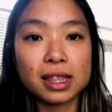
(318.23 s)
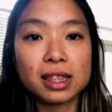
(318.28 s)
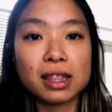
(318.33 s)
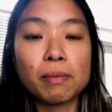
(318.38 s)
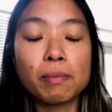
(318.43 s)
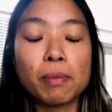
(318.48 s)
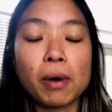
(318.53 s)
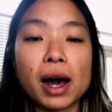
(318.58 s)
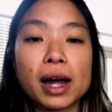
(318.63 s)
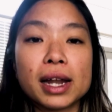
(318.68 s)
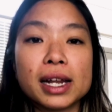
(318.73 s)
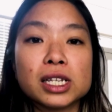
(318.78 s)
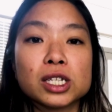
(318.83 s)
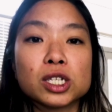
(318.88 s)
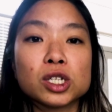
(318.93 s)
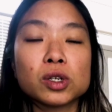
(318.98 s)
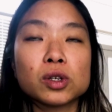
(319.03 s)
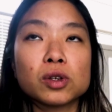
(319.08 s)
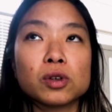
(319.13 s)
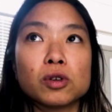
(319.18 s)
the body
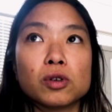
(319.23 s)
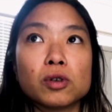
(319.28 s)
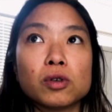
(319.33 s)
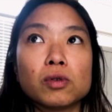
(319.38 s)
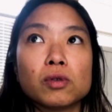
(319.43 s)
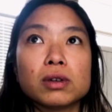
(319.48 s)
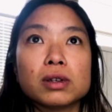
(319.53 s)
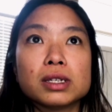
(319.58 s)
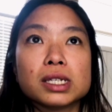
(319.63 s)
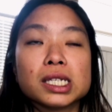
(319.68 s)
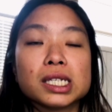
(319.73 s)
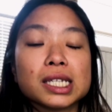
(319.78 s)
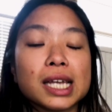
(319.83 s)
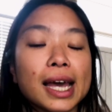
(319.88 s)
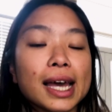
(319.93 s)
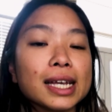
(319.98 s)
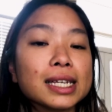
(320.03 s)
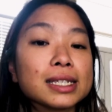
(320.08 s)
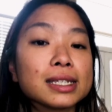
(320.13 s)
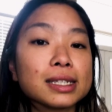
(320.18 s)
to
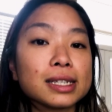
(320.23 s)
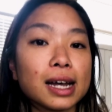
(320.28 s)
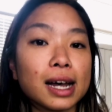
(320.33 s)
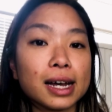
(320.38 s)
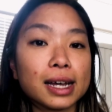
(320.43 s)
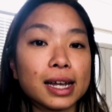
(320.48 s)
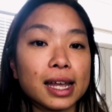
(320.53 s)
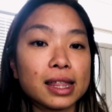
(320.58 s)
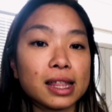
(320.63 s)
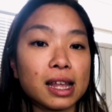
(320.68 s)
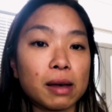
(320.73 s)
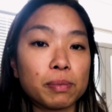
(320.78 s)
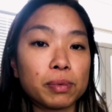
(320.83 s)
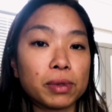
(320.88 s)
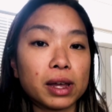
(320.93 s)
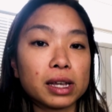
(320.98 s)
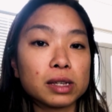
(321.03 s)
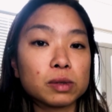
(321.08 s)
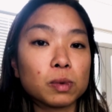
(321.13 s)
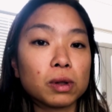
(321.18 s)
stay stuck in that
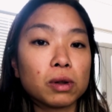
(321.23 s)
place.